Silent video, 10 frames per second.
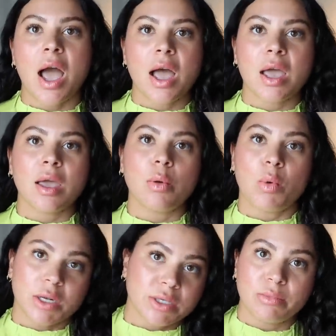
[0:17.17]
I
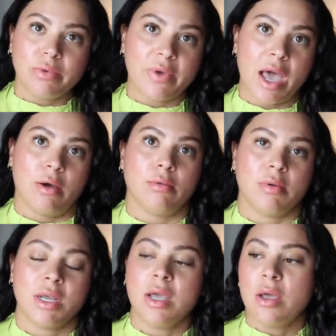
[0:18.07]
want to move
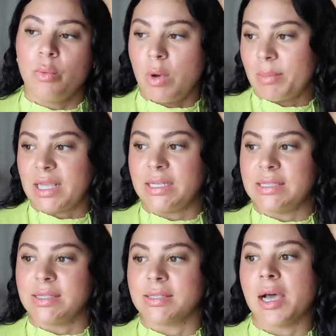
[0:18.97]
out when my
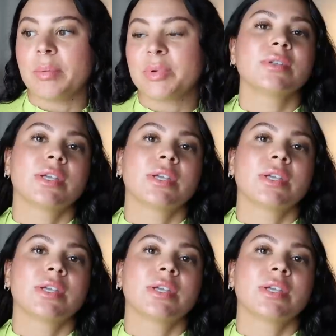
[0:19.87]
lease is up.